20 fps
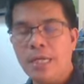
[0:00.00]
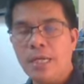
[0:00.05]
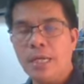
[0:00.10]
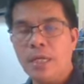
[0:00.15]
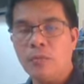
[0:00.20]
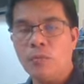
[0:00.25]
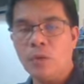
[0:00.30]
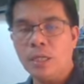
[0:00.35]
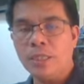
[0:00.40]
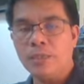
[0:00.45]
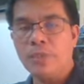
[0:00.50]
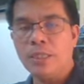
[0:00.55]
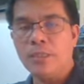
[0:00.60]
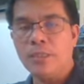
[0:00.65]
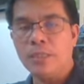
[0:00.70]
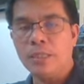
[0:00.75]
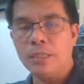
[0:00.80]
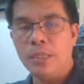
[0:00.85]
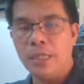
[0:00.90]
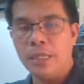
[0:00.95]
and what
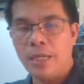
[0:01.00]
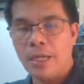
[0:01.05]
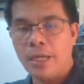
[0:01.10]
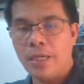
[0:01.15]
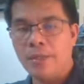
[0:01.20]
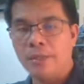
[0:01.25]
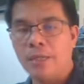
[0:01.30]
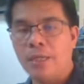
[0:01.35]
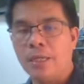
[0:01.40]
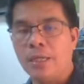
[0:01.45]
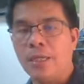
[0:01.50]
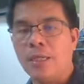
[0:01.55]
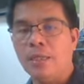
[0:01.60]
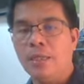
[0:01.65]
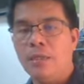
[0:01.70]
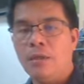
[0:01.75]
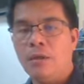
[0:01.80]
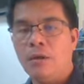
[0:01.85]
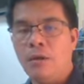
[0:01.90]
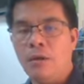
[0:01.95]
particular area
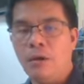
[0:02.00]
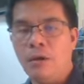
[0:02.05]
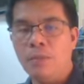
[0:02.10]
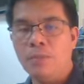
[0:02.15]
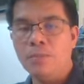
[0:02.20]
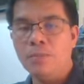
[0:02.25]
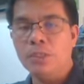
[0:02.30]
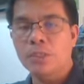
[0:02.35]
of